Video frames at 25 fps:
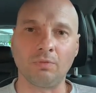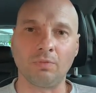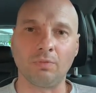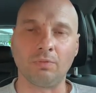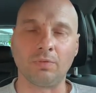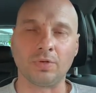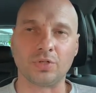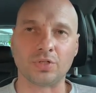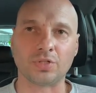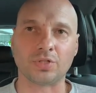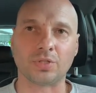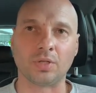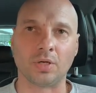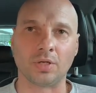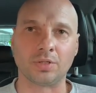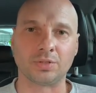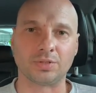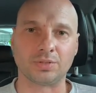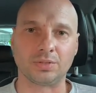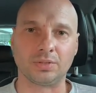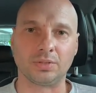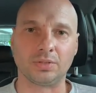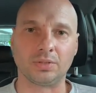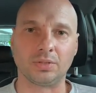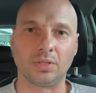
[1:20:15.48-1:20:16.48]
which
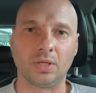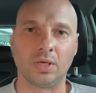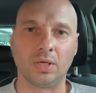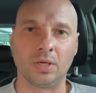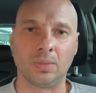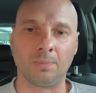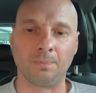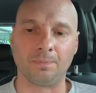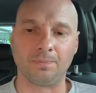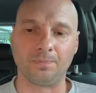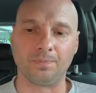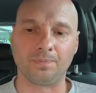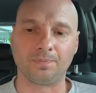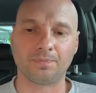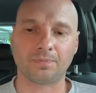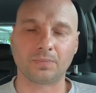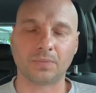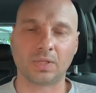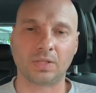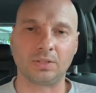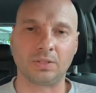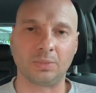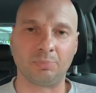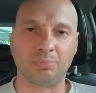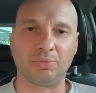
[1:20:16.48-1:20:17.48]
starts
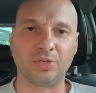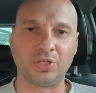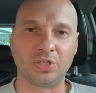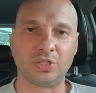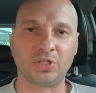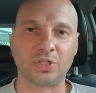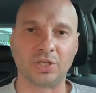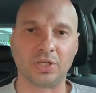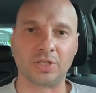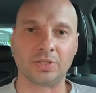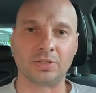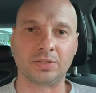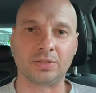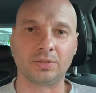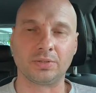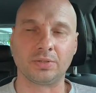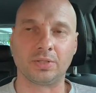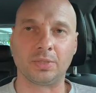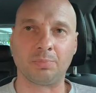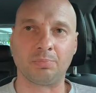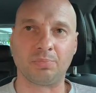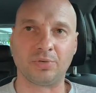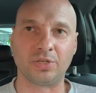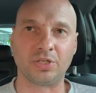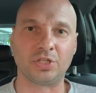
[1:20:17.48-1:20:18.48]

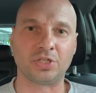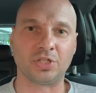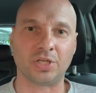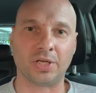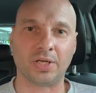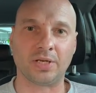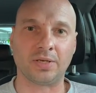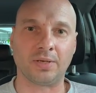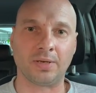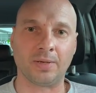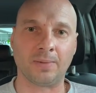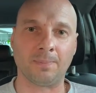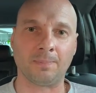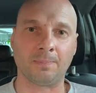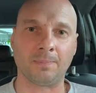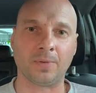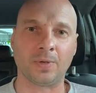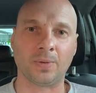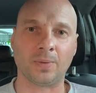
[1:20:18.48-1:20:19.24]
depreciating,